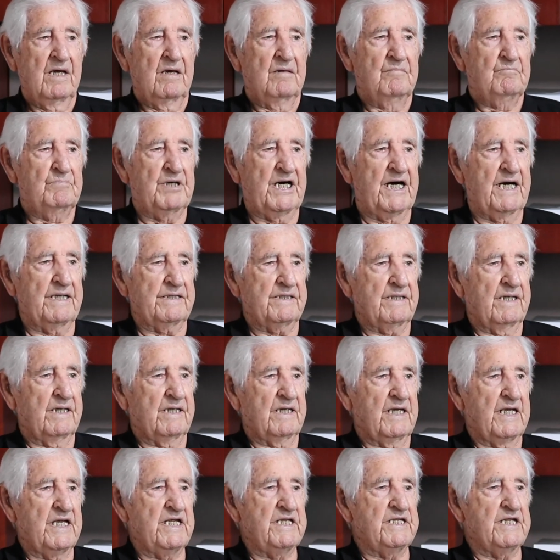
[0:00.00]
but
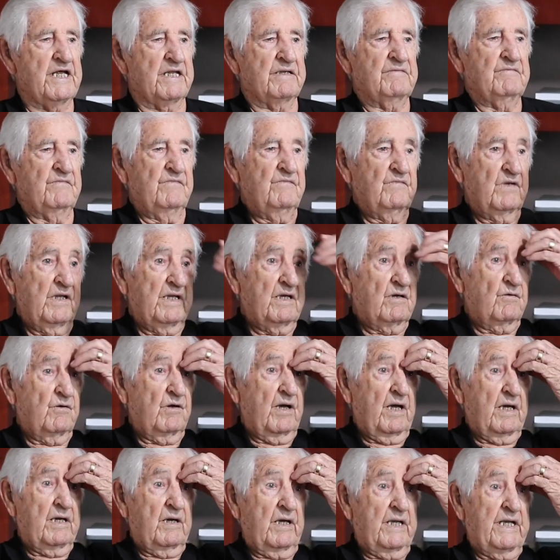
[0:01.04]
he
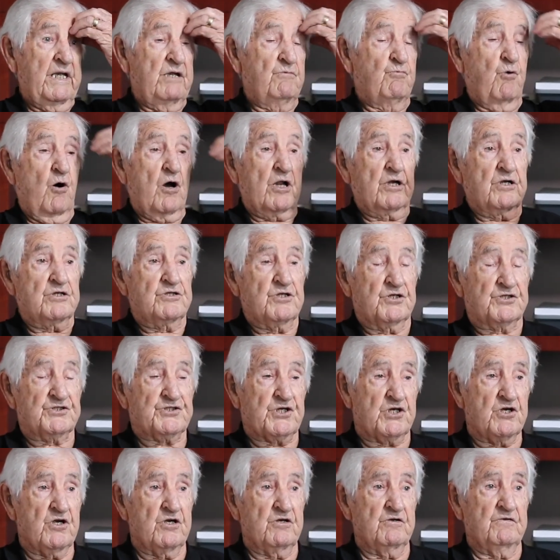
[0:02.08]
wanted to
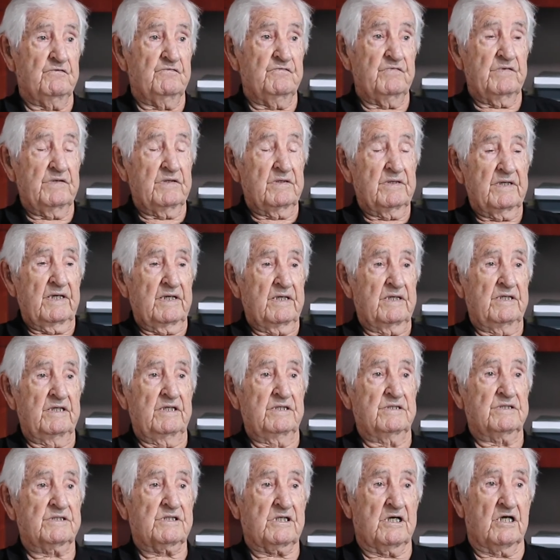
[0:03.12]
serve
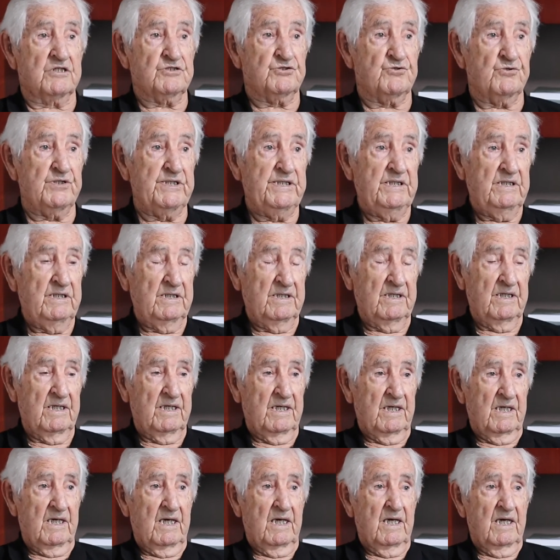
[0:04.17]
his country.
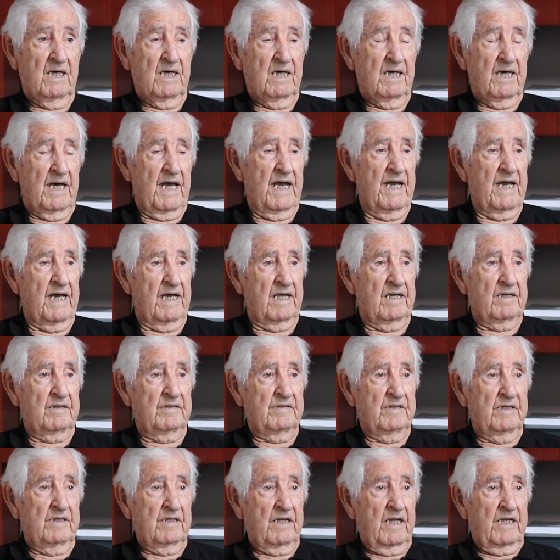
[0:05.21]

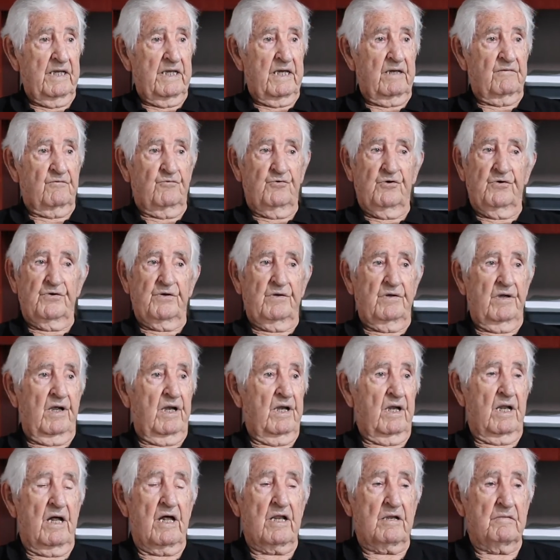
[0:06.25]
And a
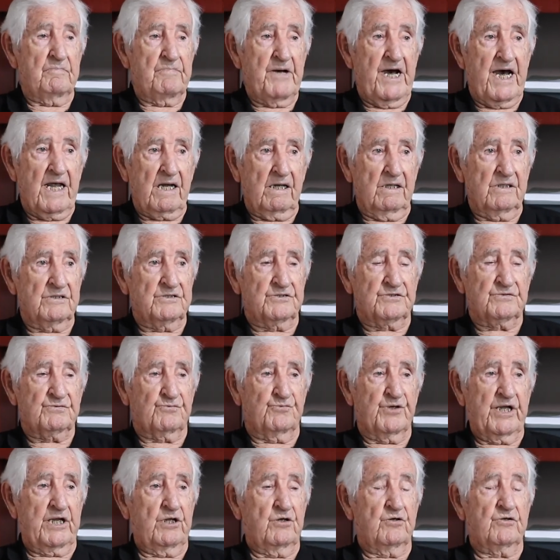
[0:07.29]
lot of battles
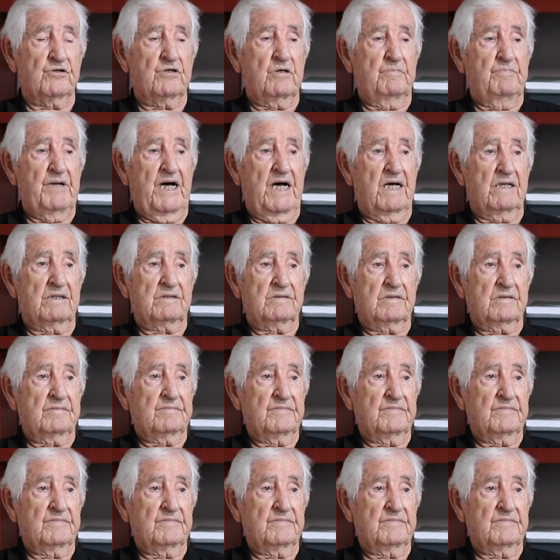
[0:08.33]
went on about